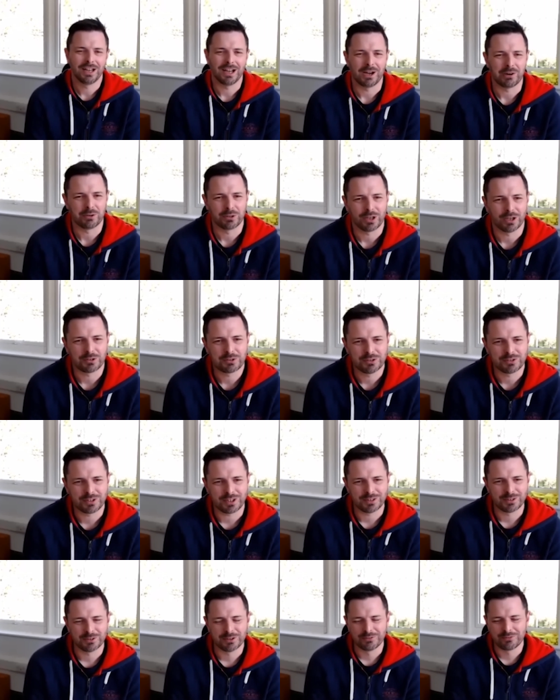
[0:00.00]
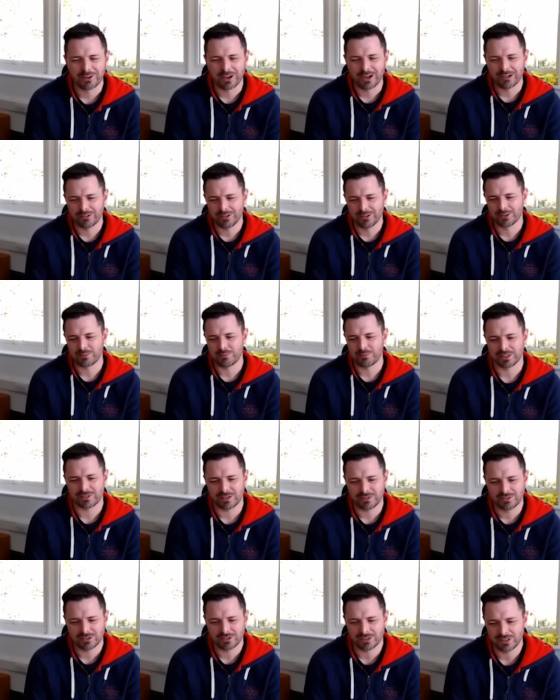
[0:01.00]
I, I, could tell you of various
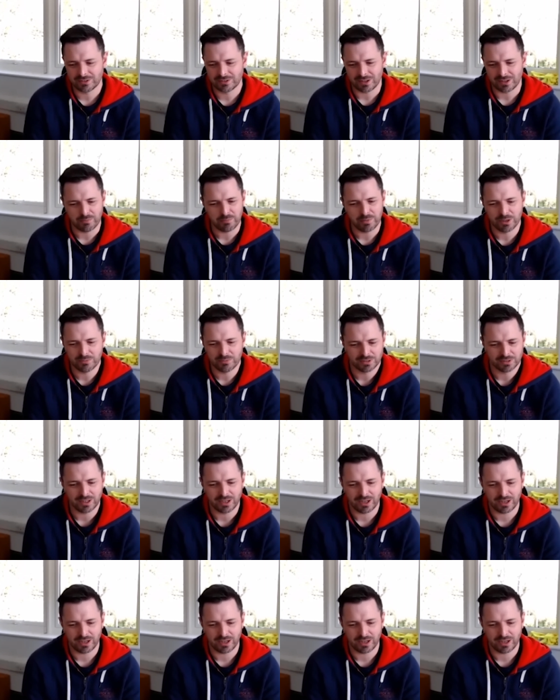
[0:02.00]
mix engineers at the moment